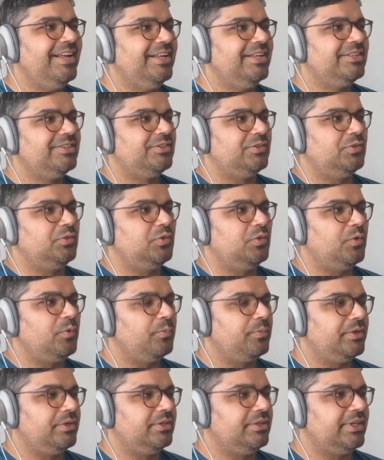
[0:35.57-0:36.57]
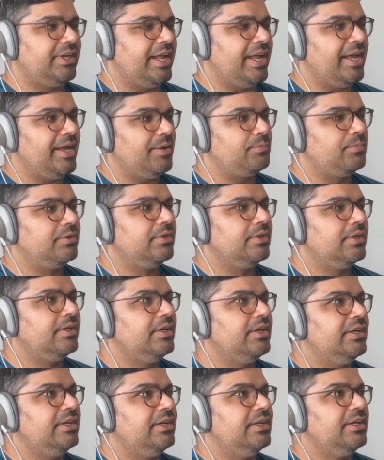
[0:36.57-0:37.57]
to build an app.
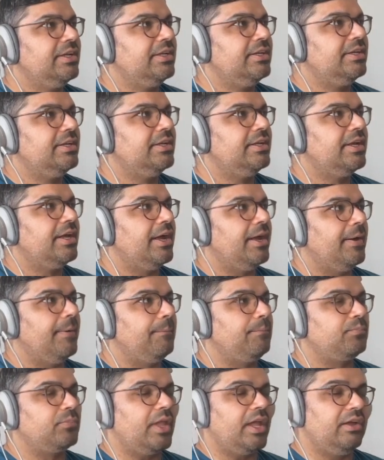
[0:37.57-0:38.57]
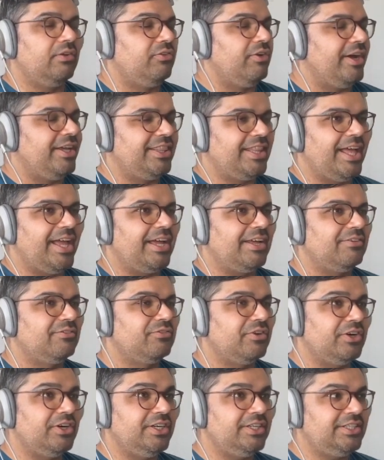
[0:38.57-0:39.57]
I find that
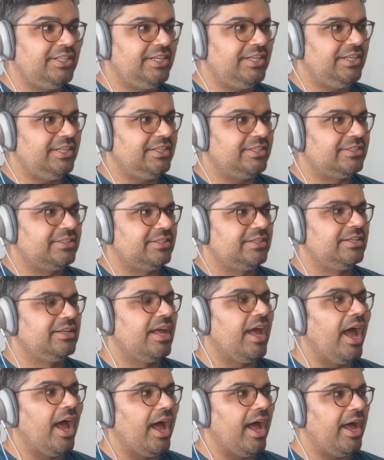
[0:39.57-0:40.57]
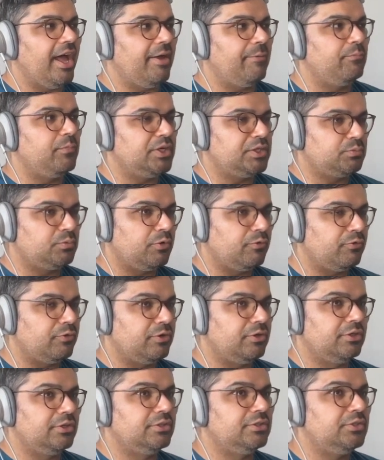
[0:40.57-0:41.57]
very tedious. I much
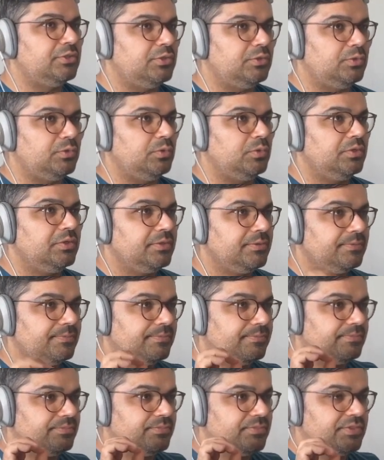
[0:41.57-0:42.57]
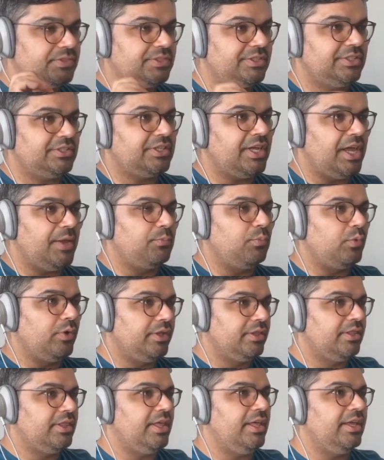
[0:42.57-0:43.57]
prefer to just type
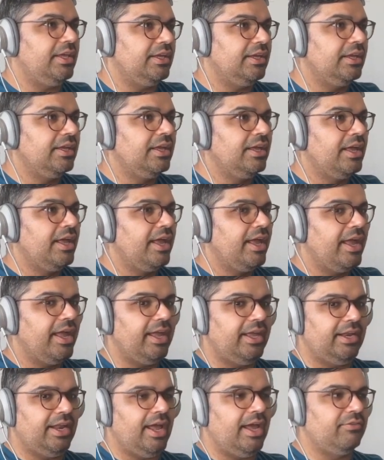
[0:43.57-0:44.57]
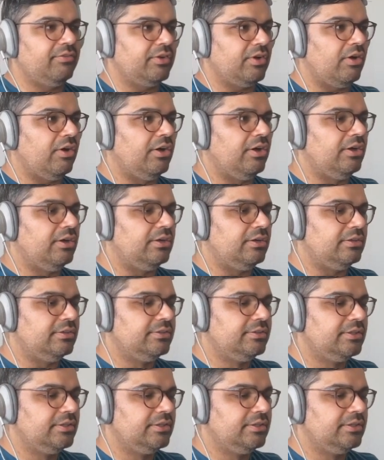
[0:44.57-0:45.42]
one thing and have it all